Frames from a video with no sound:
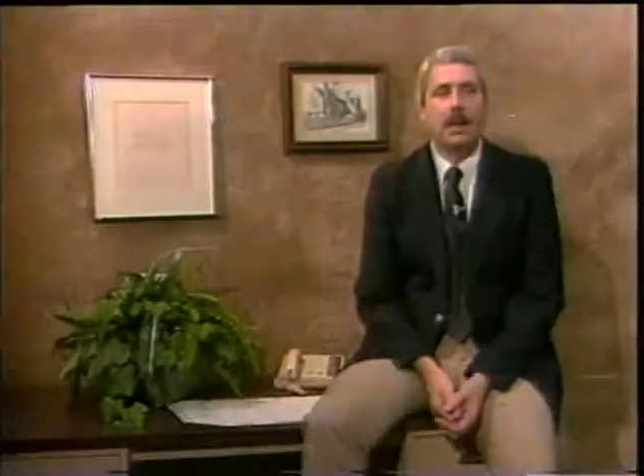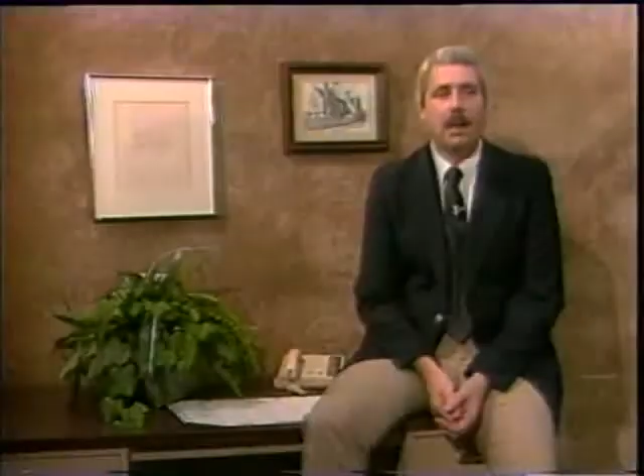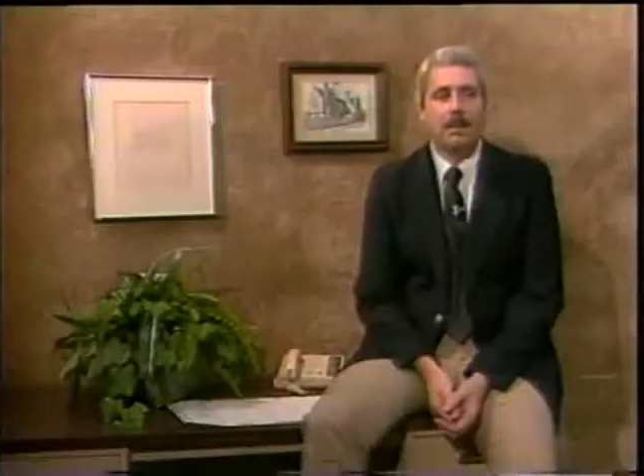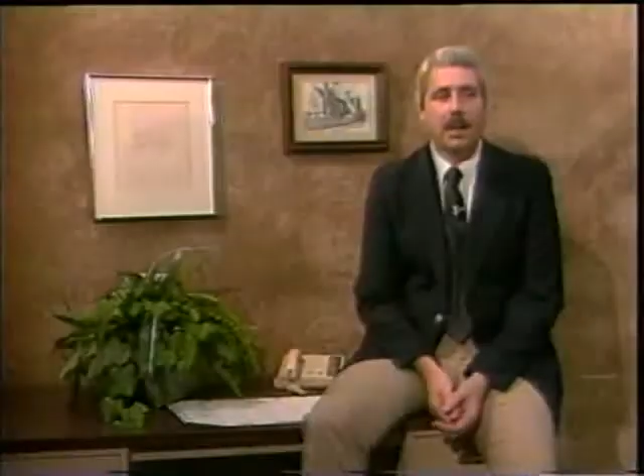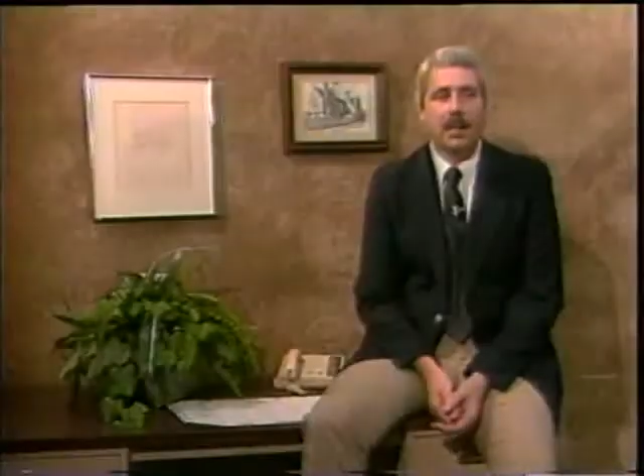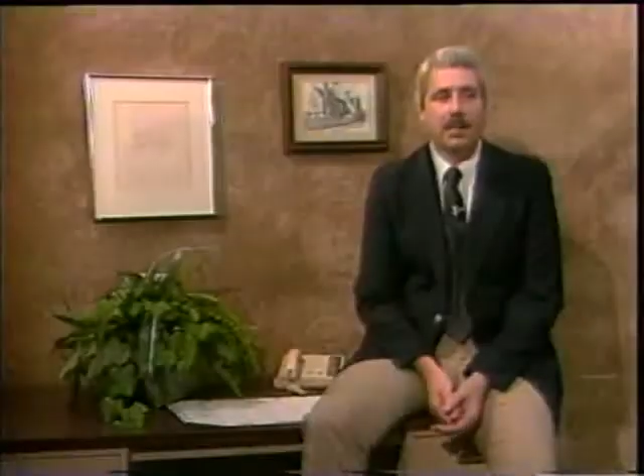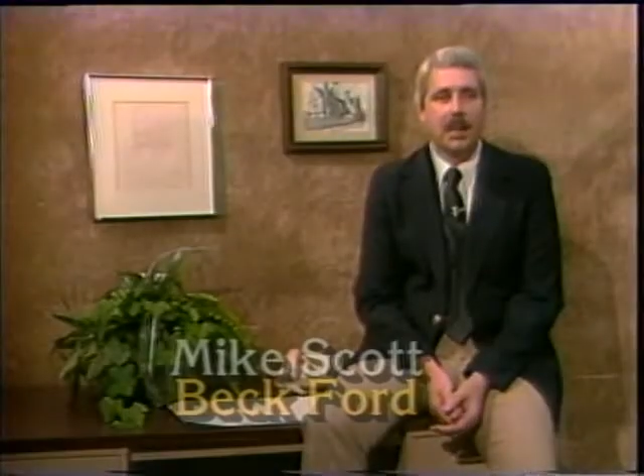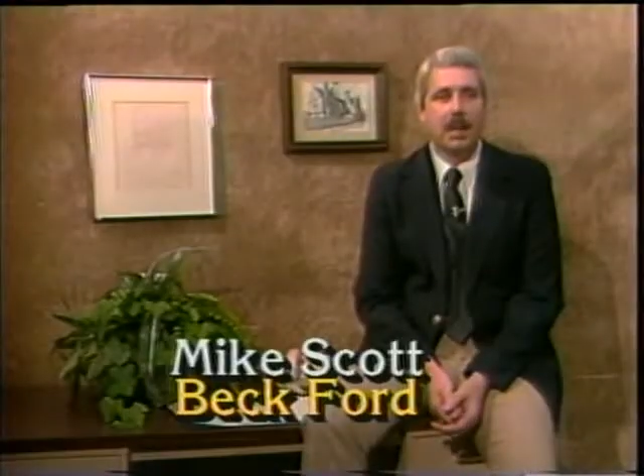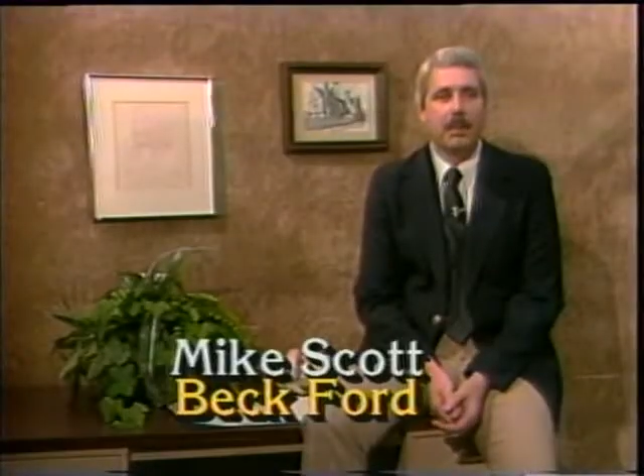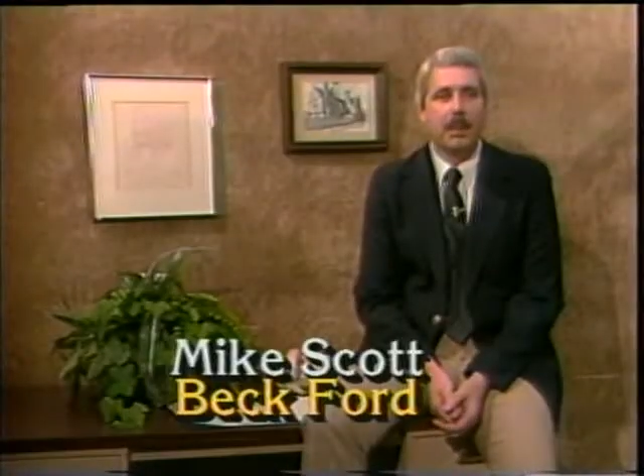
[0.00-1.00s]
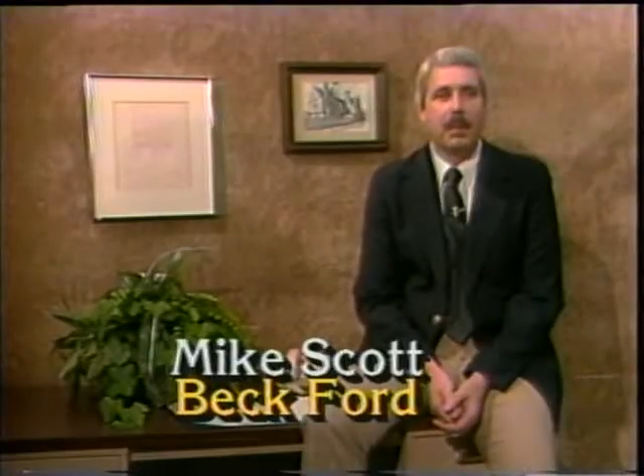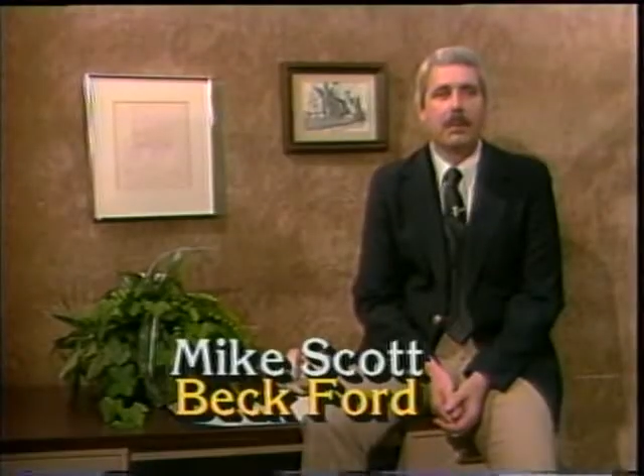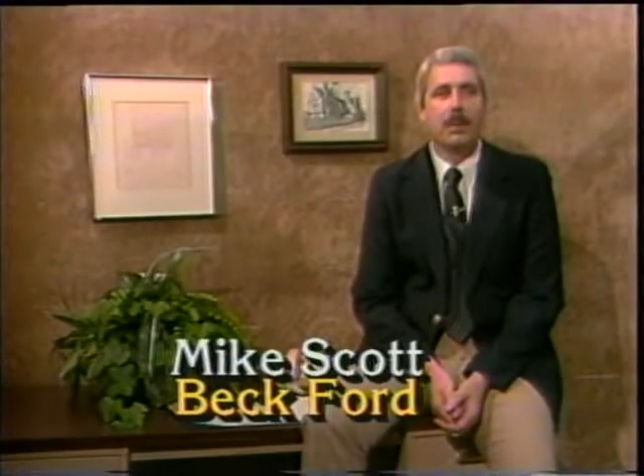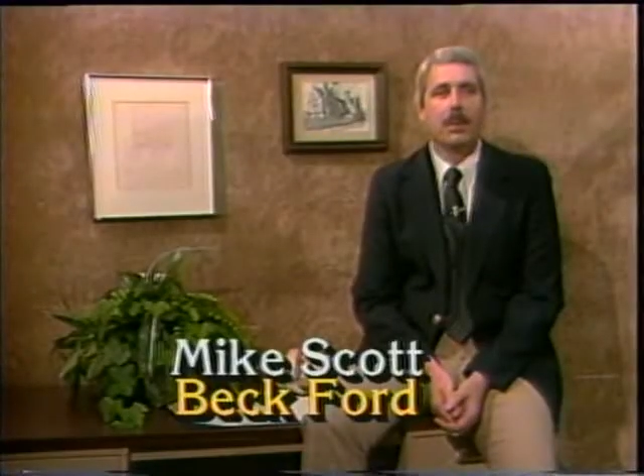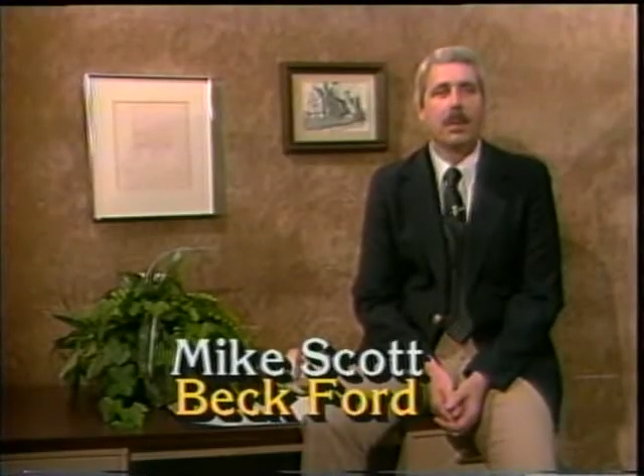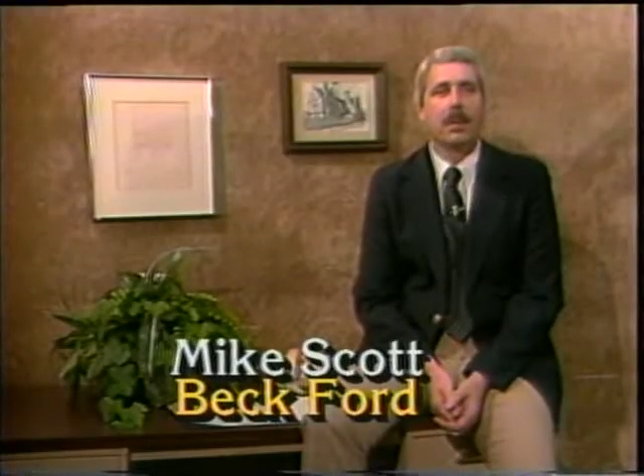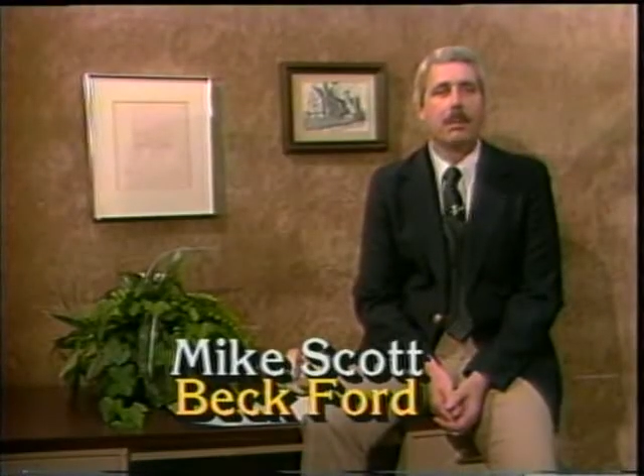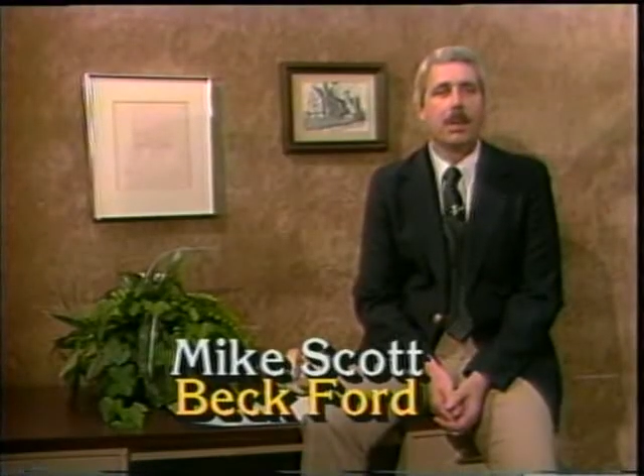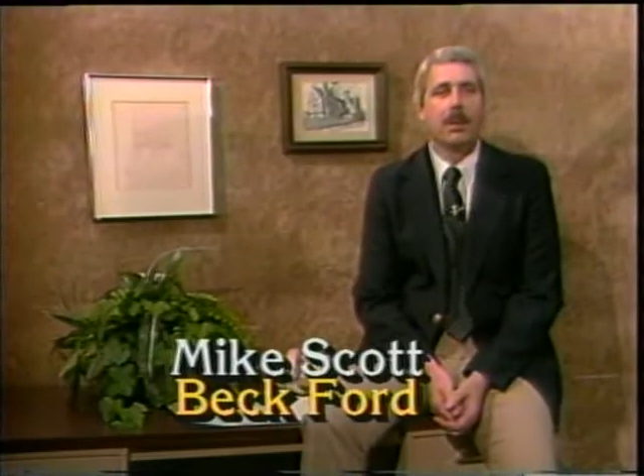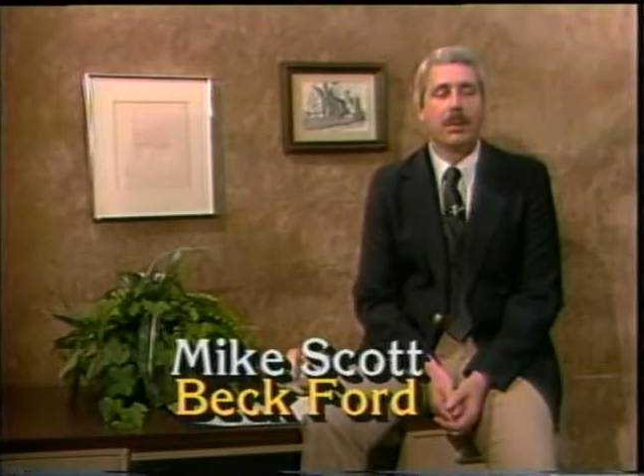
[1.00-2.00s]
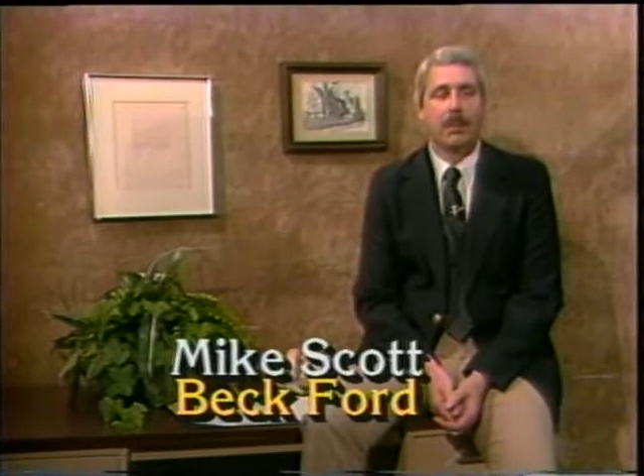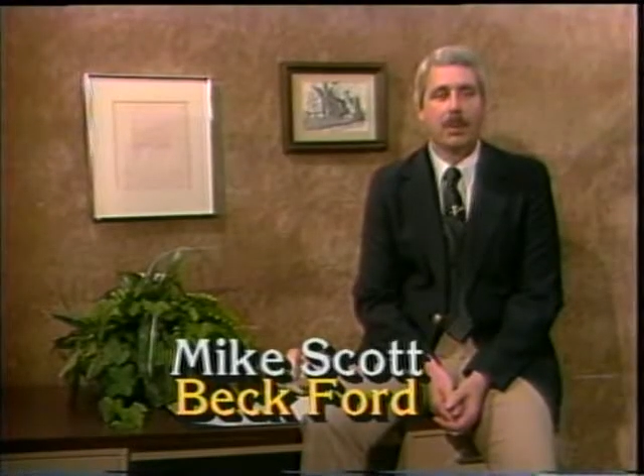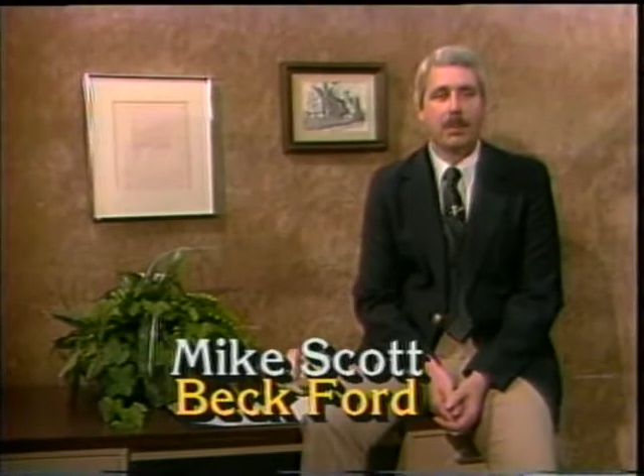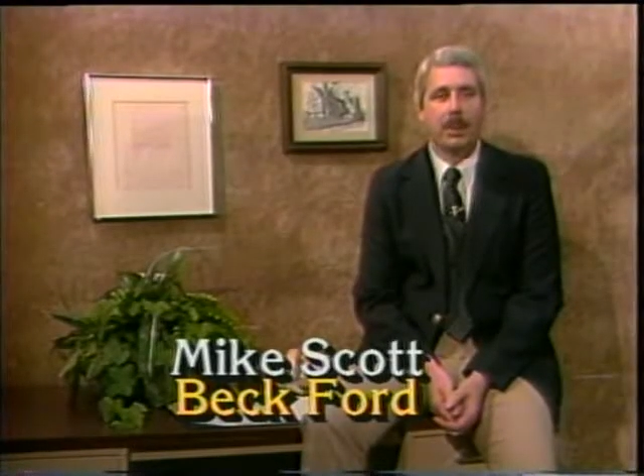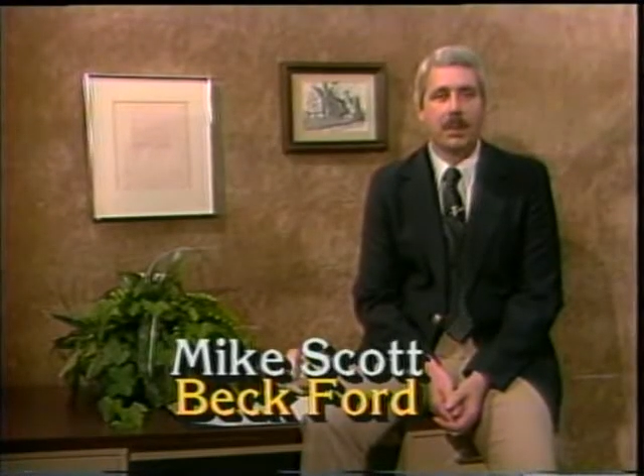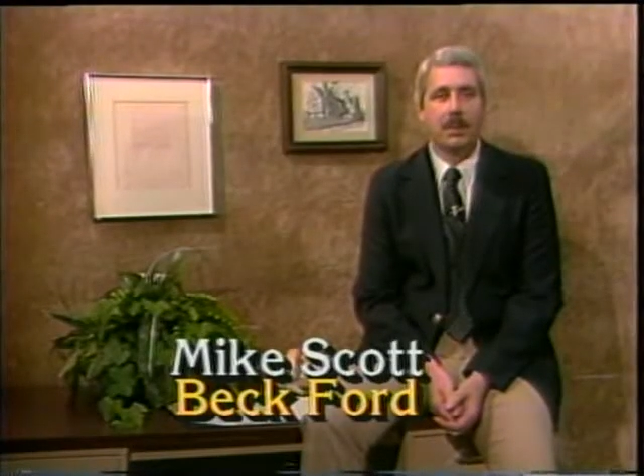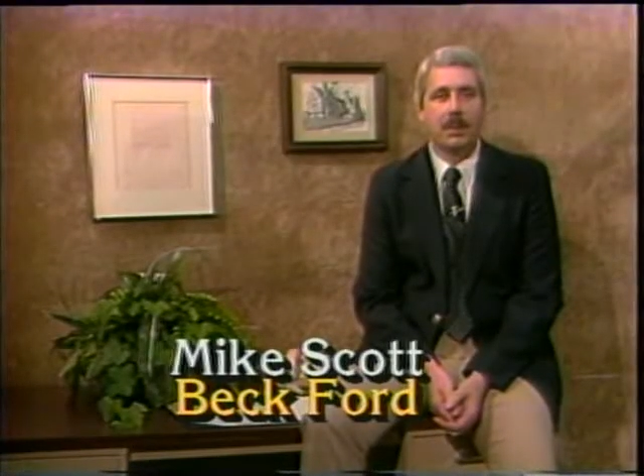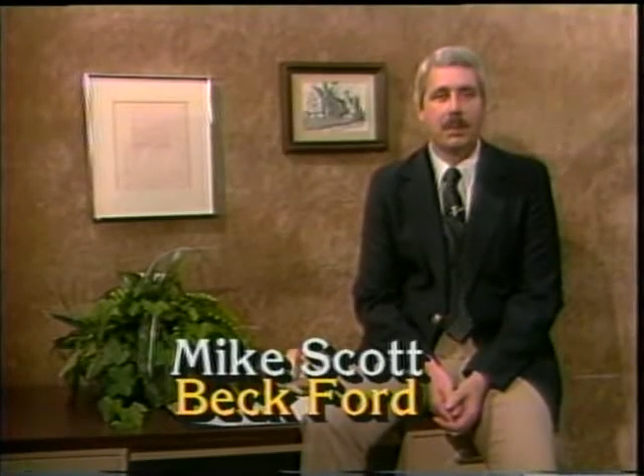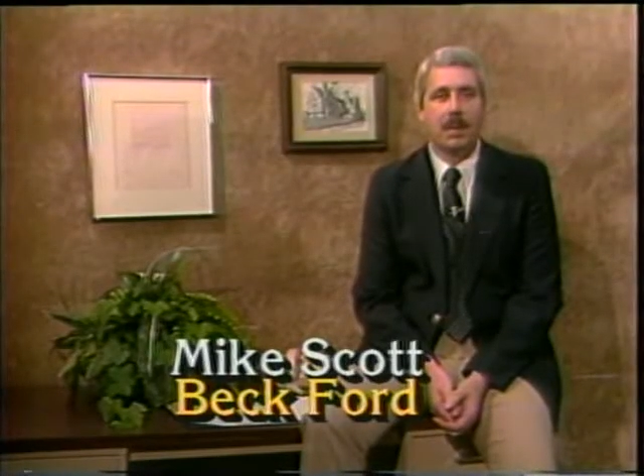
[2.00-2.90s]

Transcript: I'm Mike Scott of Beck Ford Lincoln Mercury in Myrtle Beach.